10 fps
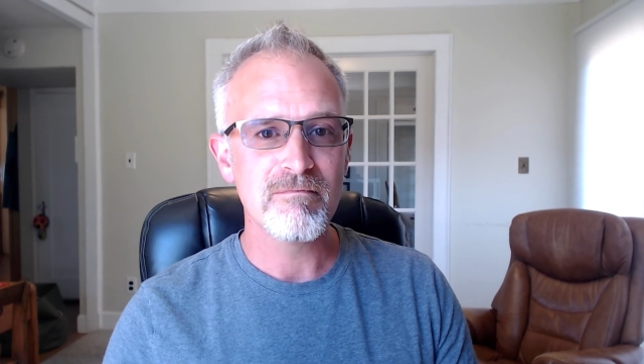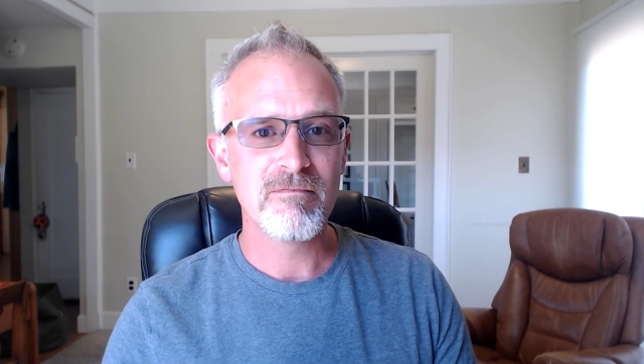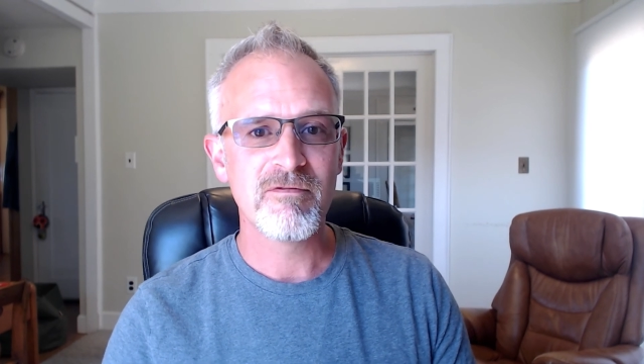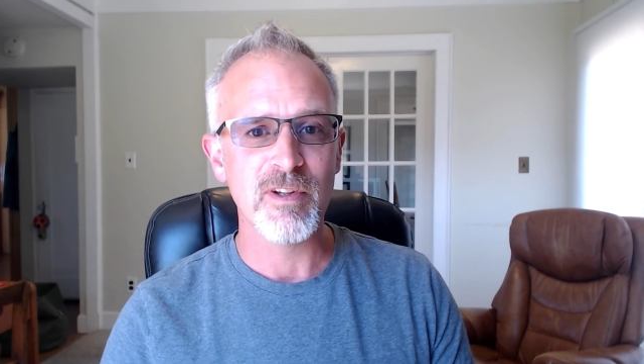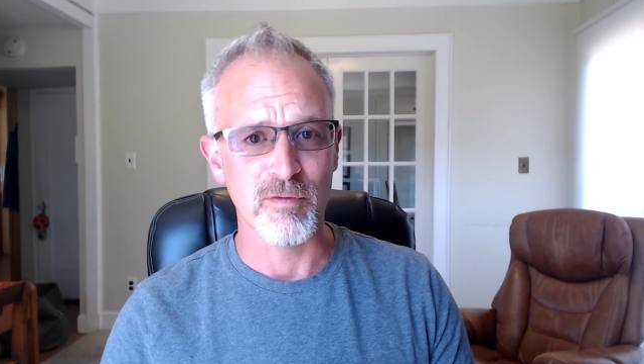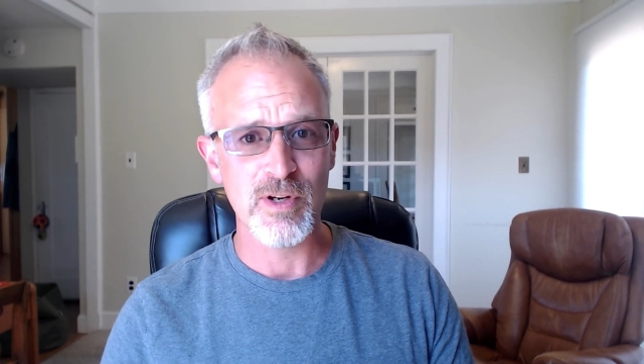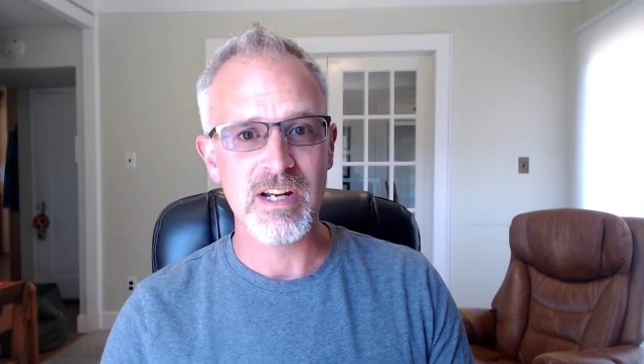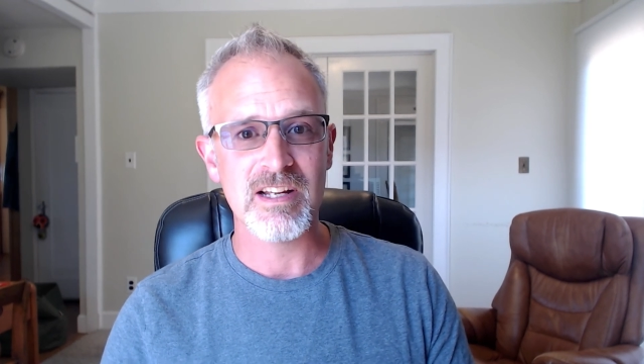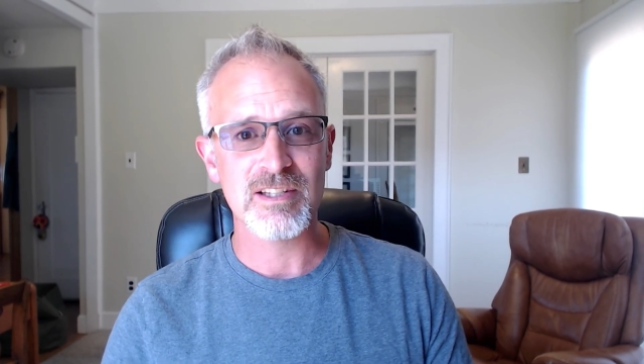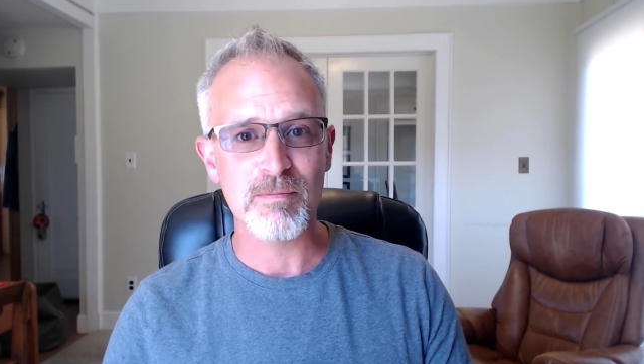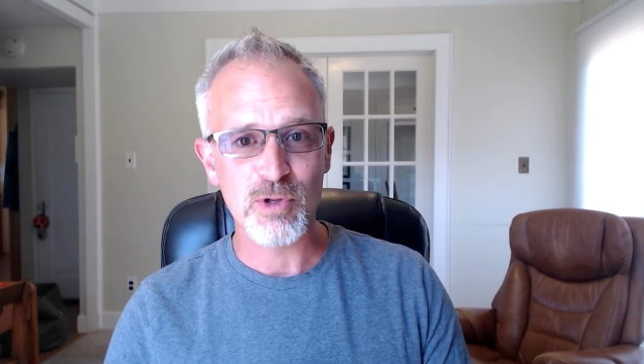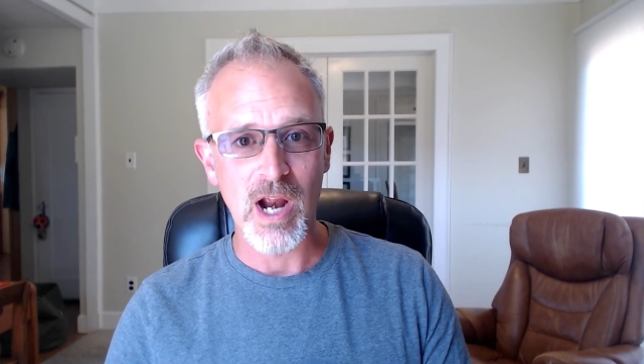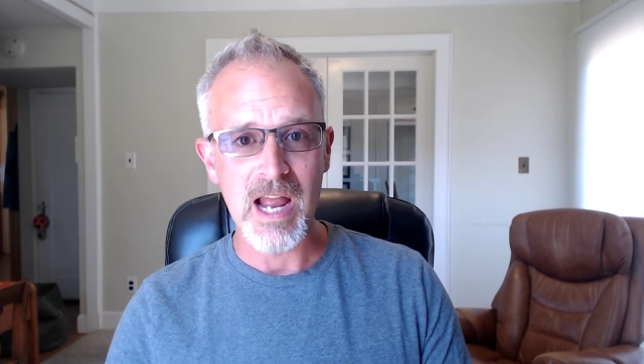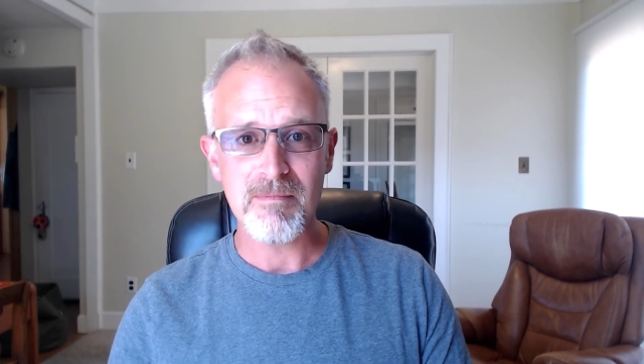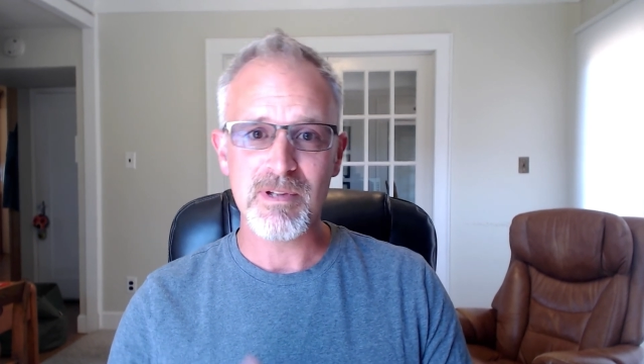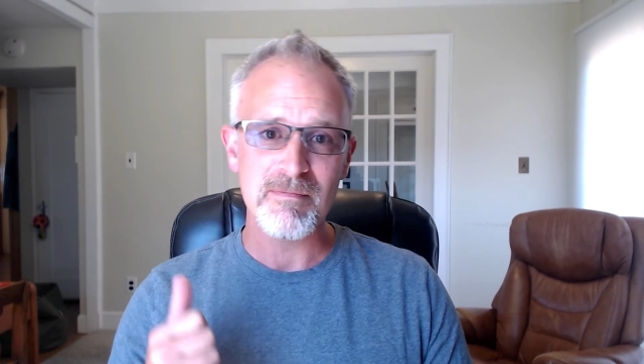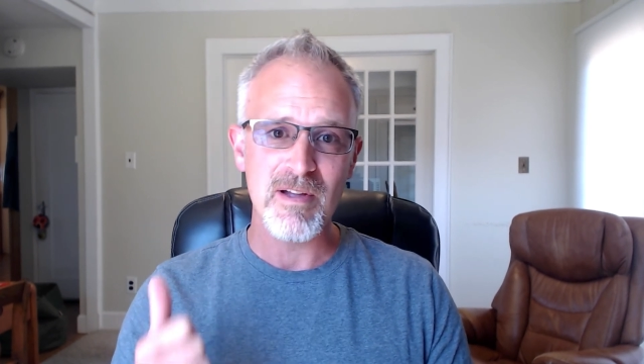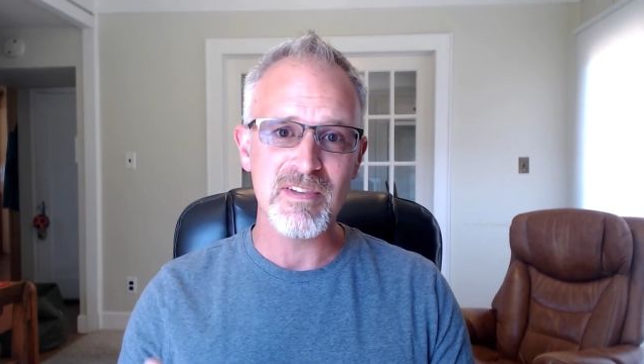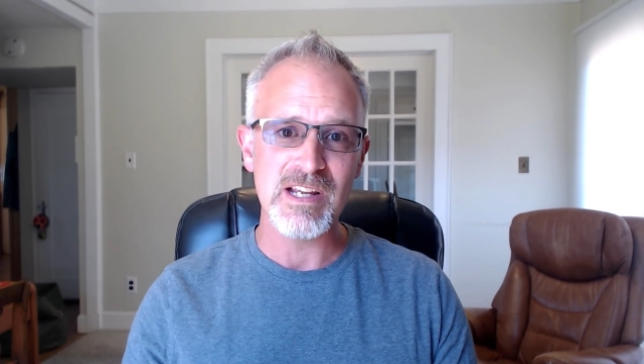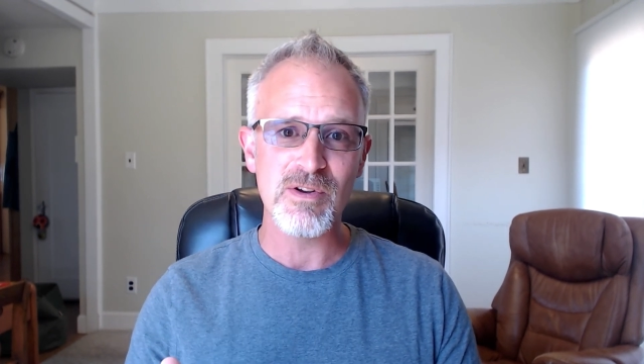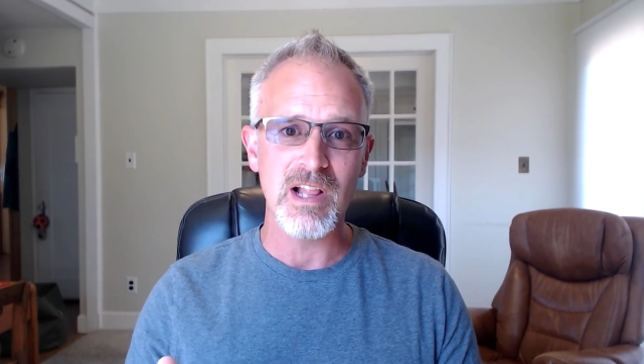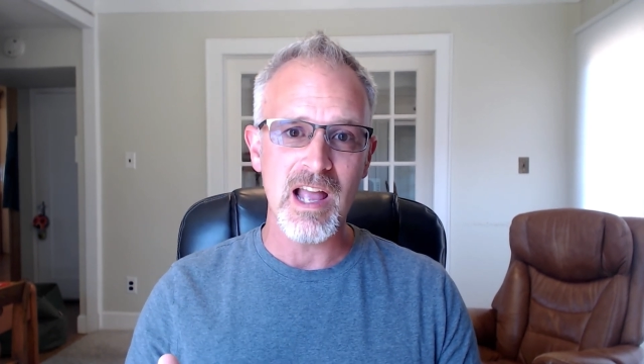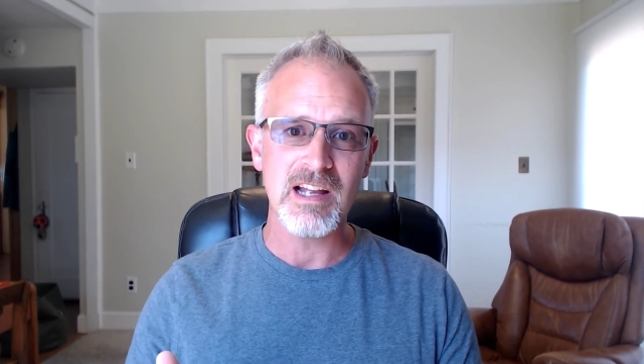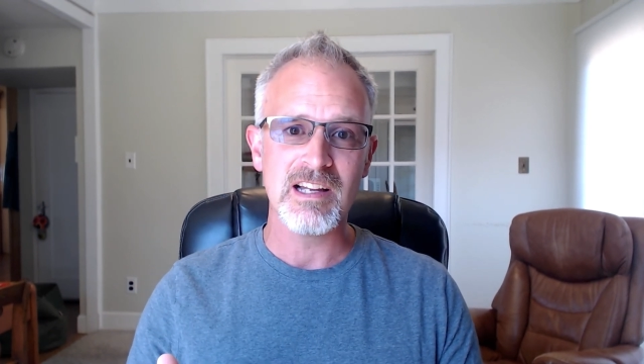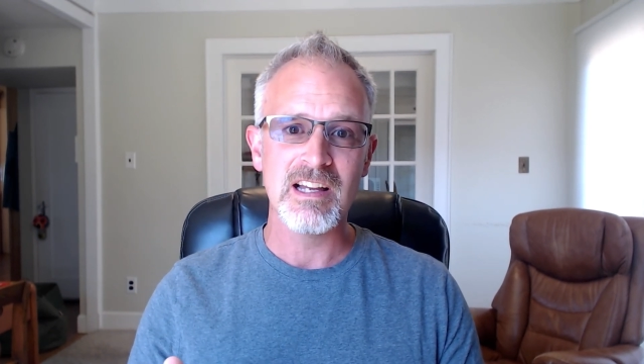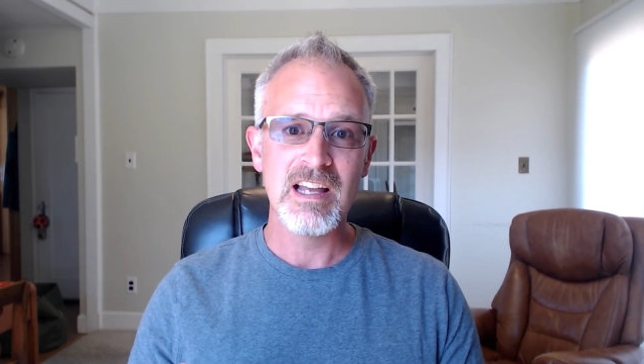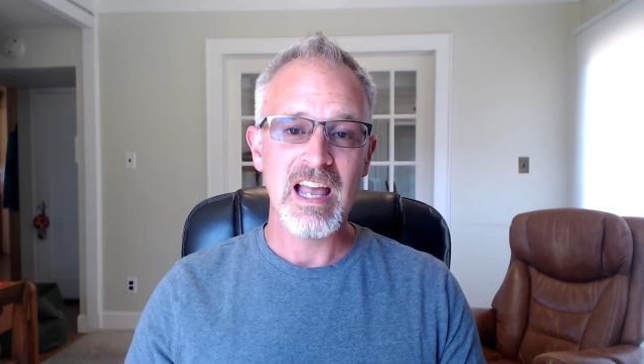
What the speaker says: feel free to subscribe, give my video a like,